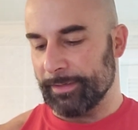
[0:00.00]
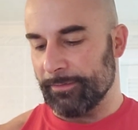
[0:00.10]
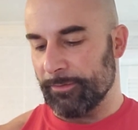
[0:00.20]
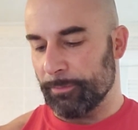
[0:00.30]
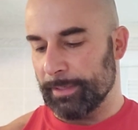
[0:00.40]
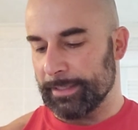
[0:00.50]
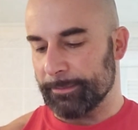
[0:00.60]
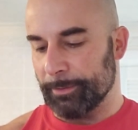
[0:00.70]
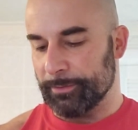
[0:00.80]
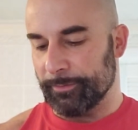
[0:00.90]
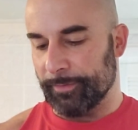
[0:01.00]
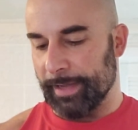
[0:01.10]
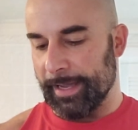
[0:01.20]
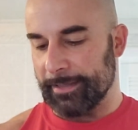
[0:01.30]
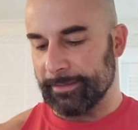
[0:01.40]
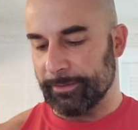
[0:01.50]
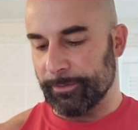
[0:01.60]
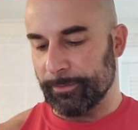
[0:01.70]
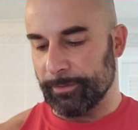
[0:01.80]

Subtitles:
I've never been explosive fast, so